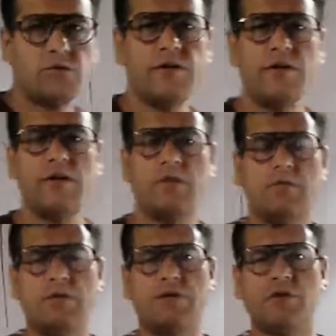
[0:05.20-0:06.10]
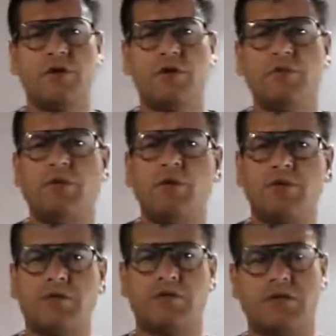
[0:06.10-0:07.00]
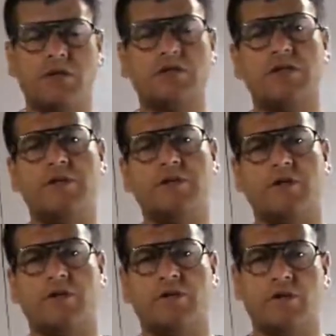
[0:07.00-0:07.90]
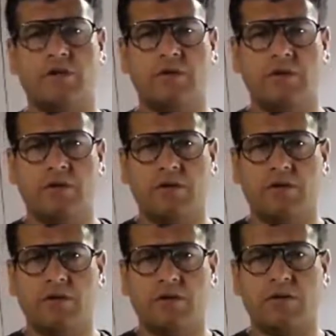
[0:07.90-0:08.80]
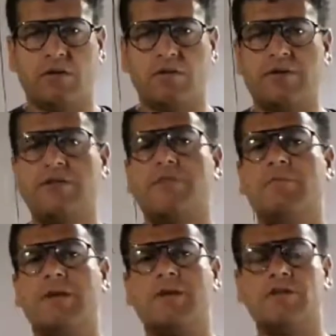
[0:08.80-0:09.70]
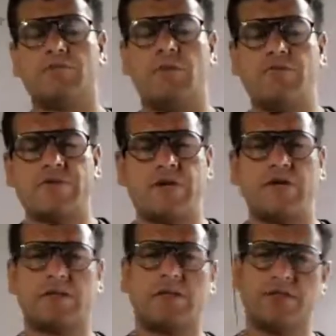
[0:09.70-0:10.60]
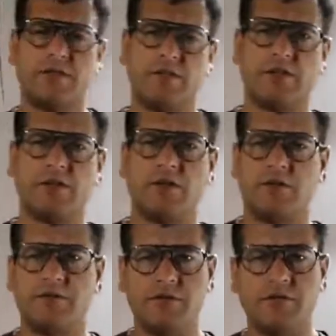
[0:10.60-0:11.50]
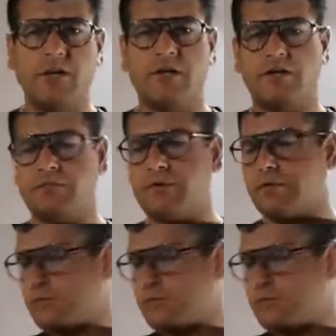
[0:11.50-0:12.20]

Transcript: today we'll talk about the translation. What is the mechanism of translation in a detailed way?